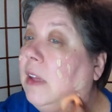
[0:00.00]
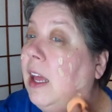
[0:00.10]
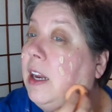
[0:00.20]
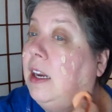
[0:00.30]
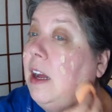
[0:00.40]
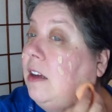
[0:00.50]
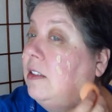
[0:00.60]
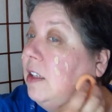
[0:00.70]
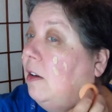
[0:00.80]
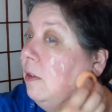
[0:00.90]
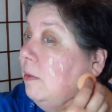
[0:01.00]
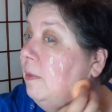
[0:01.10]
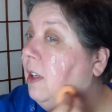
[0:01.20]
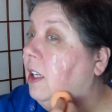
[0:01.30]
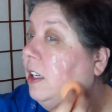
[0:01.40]
And it also
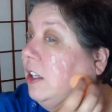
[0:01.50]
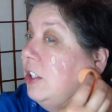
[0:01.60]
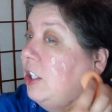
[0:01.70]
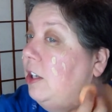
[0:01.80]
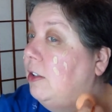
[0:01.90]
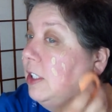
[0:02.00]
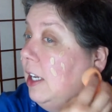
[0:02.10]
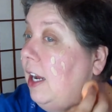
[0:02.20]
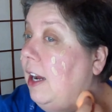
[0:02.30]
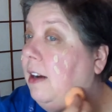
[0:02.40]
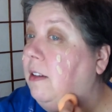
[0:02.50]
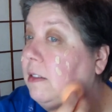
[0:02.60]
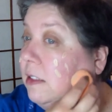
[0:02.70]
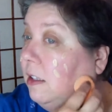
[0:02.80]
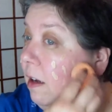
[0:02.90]
shears it out
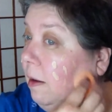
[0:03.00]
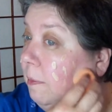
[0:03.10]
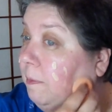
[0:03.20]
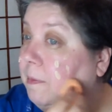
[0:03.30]
some,